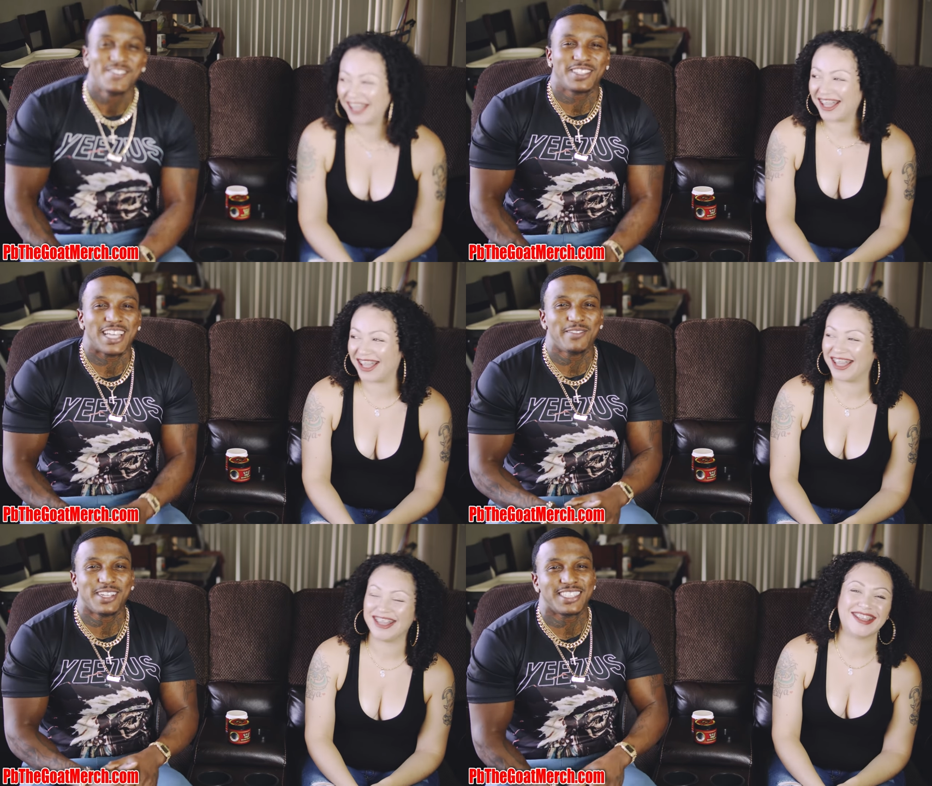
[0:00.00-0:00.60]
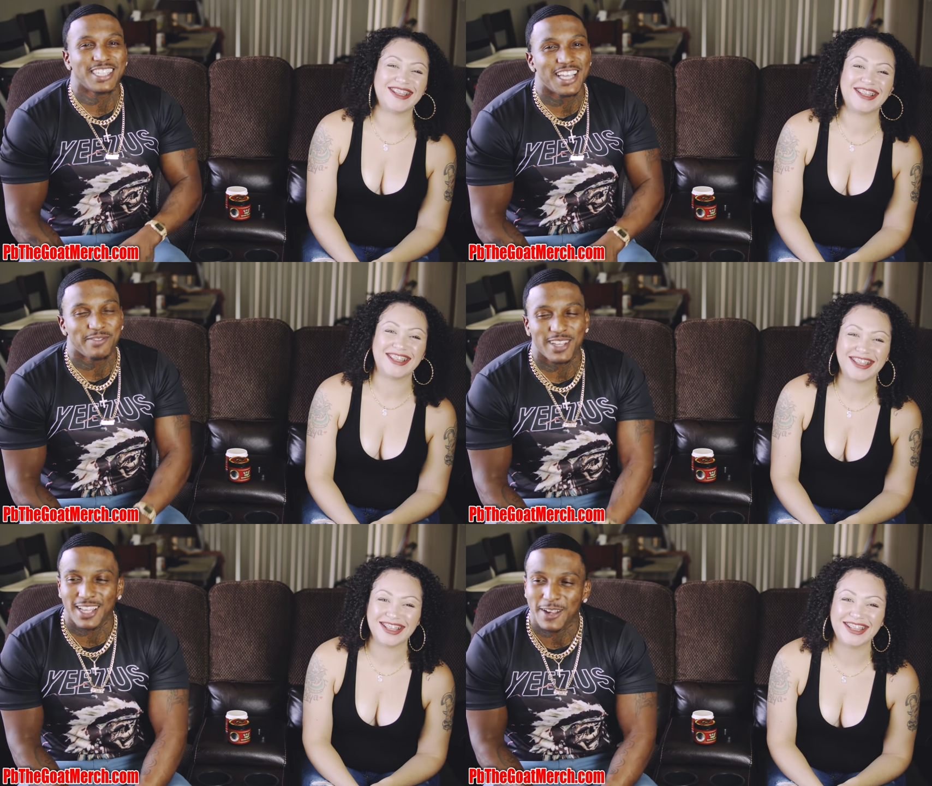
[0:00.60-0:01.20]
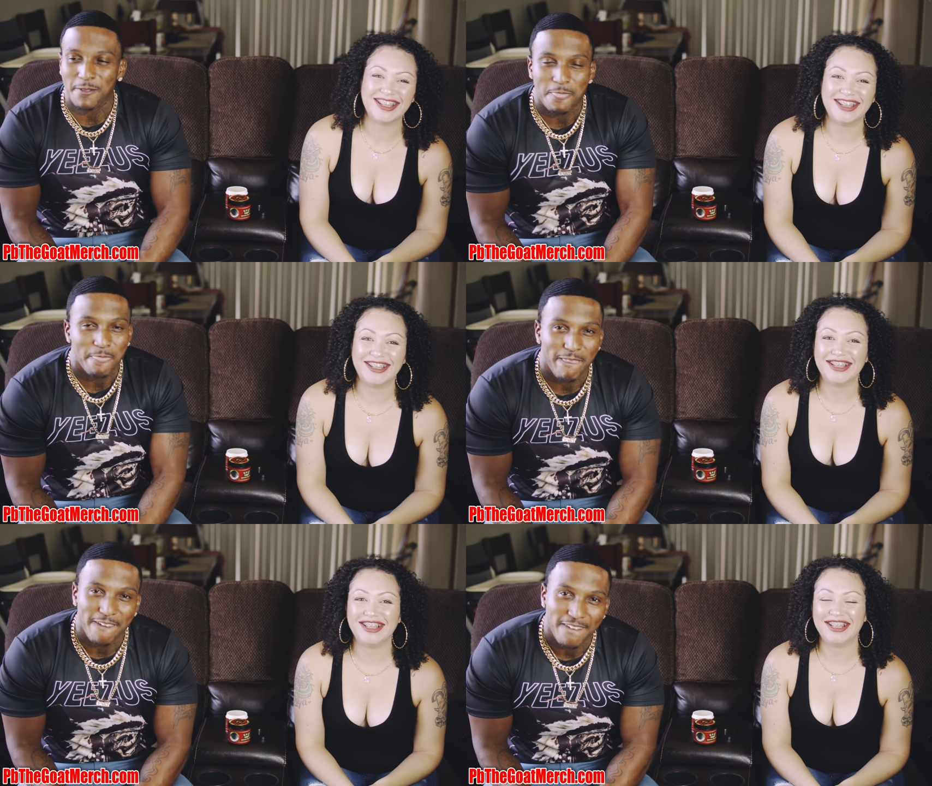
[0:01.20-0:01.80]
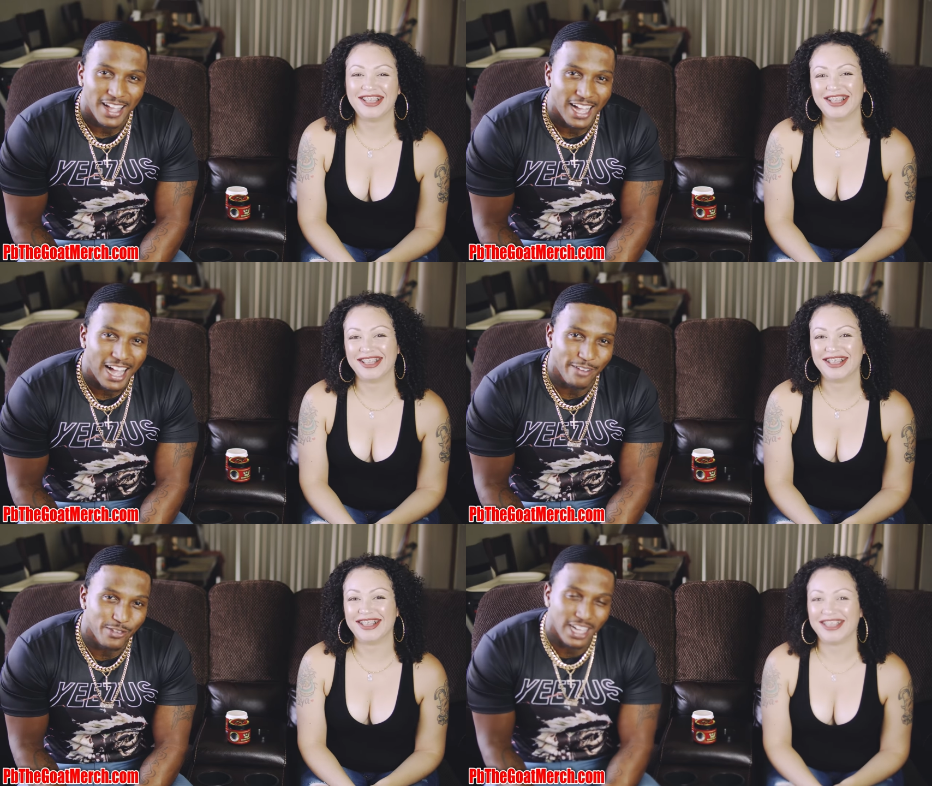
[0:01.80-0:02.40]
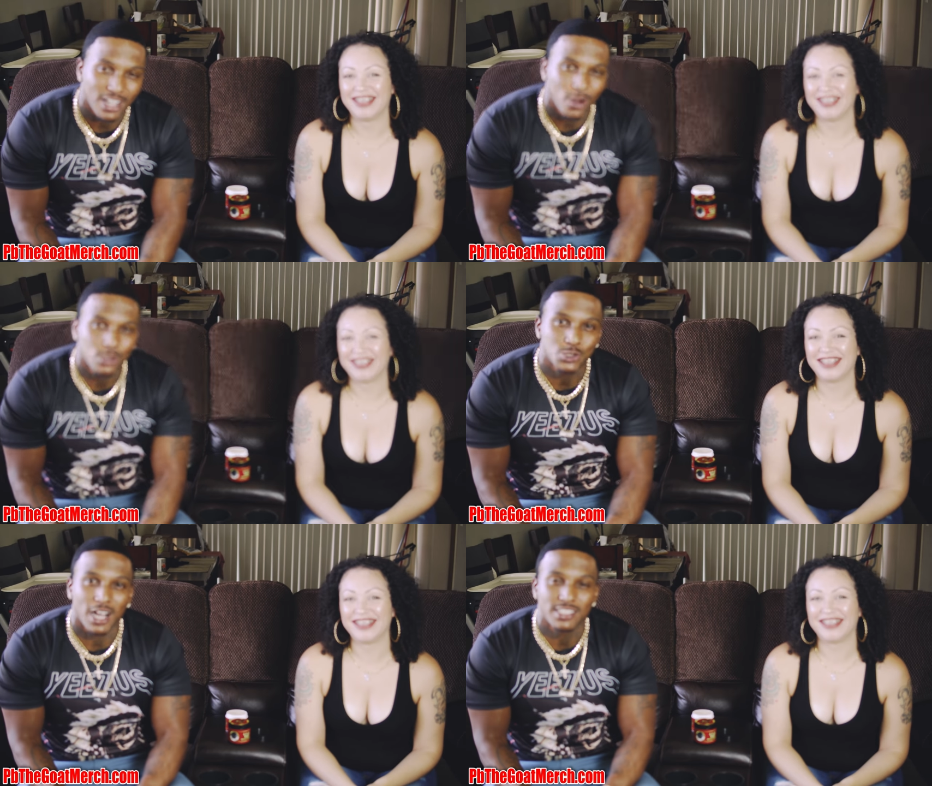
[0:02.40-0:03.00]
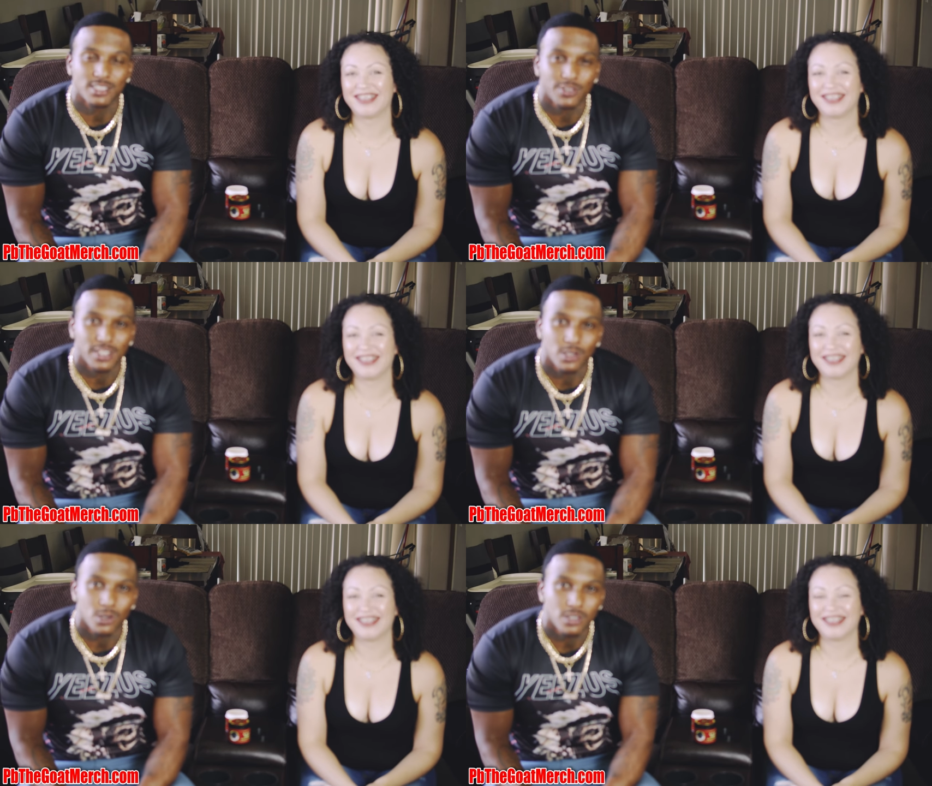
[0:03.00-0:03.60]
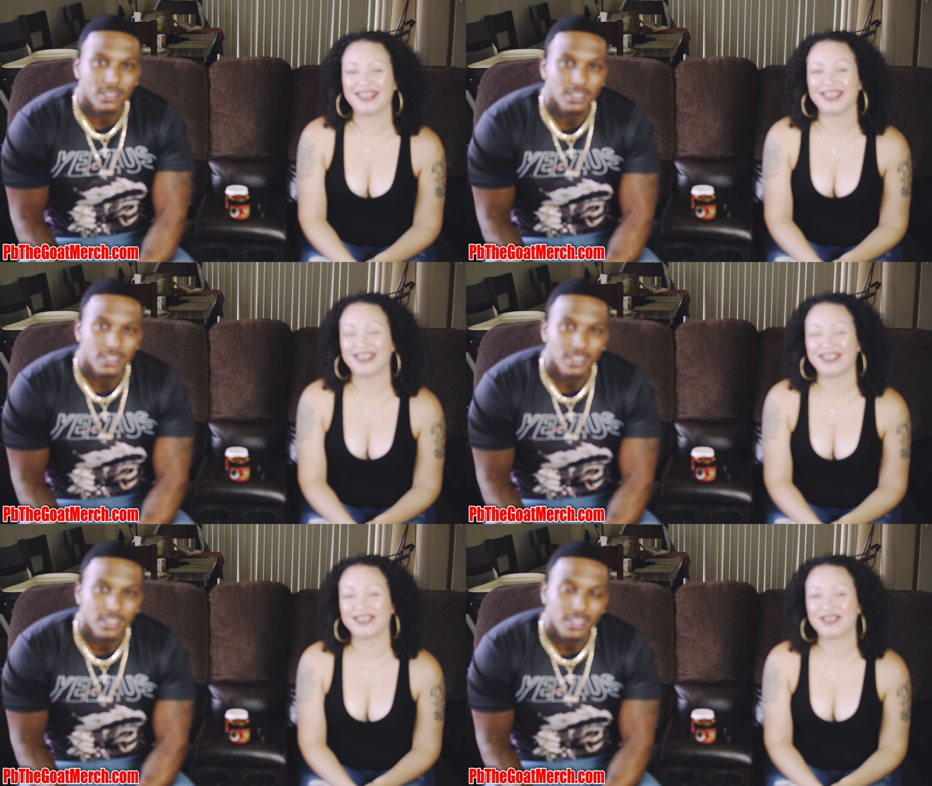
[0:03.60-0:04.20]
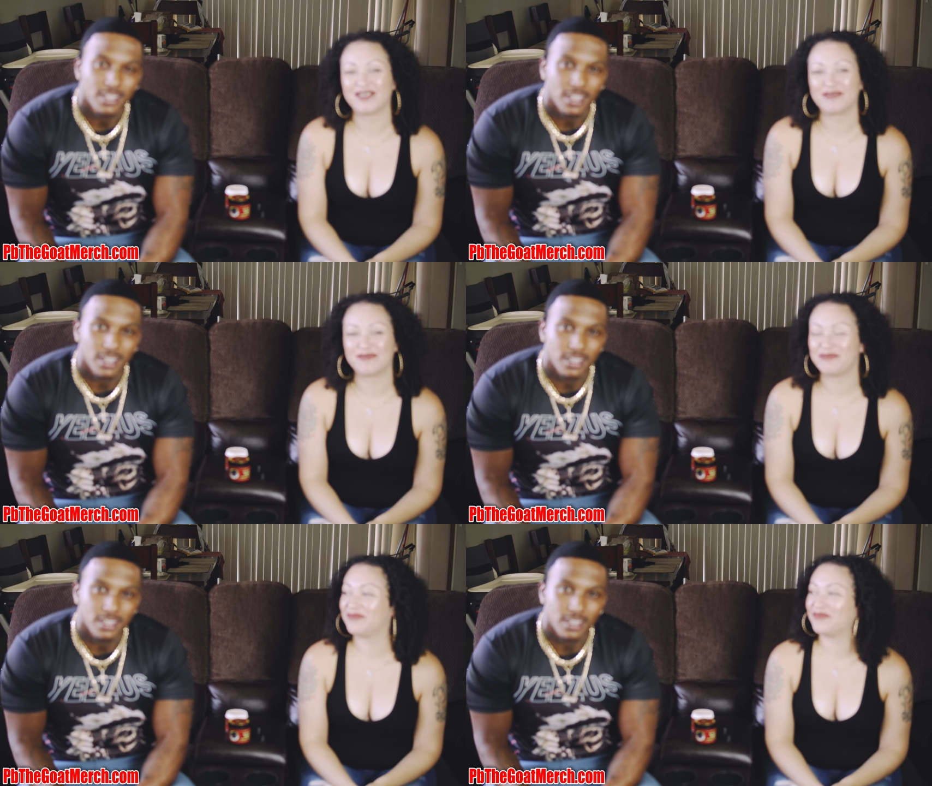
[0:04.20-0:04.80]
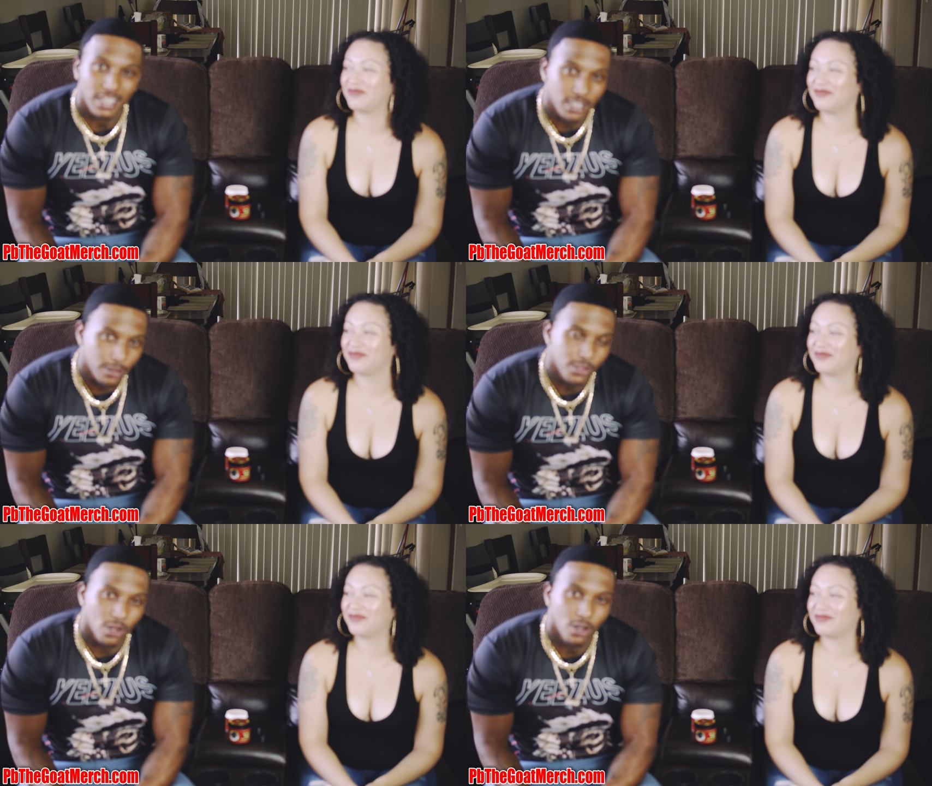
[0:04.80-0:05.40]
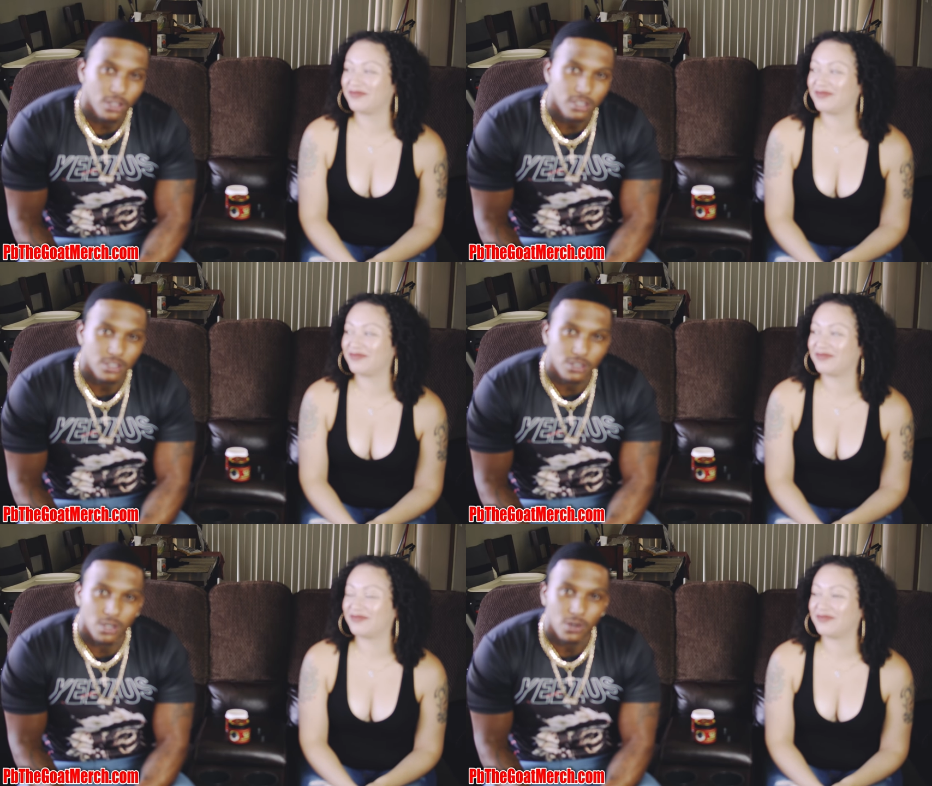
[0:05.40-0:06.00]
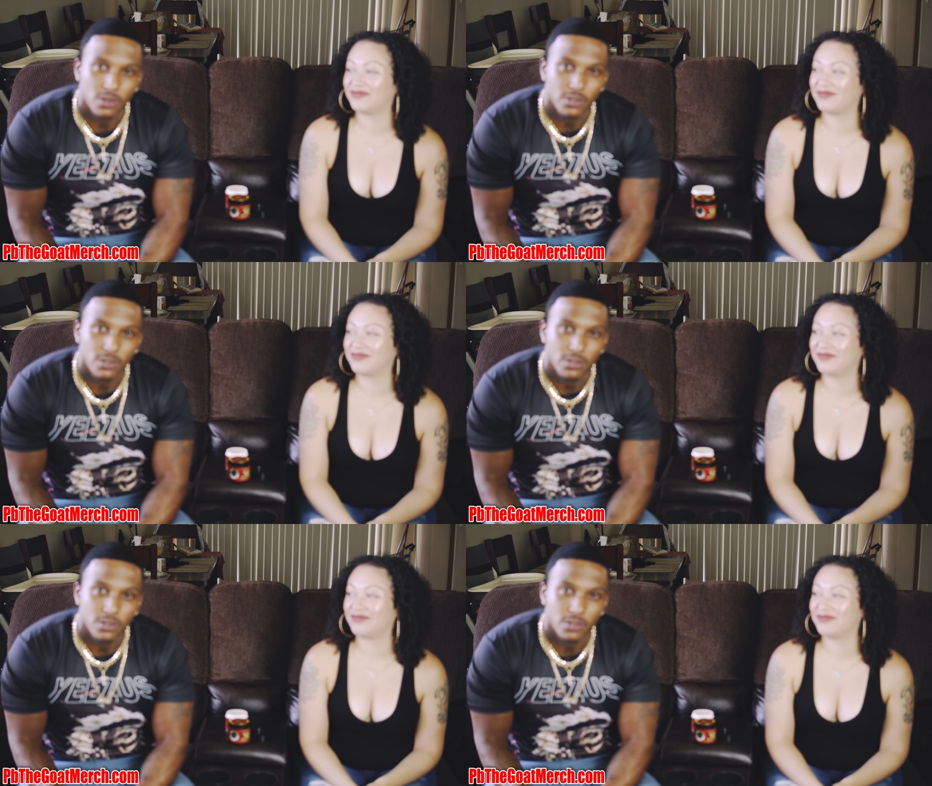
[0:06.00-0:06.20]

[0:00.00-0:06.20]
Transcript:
Speaker 1: With that being said, man, I feel like I owed you guys this video. And I love y'all, you know.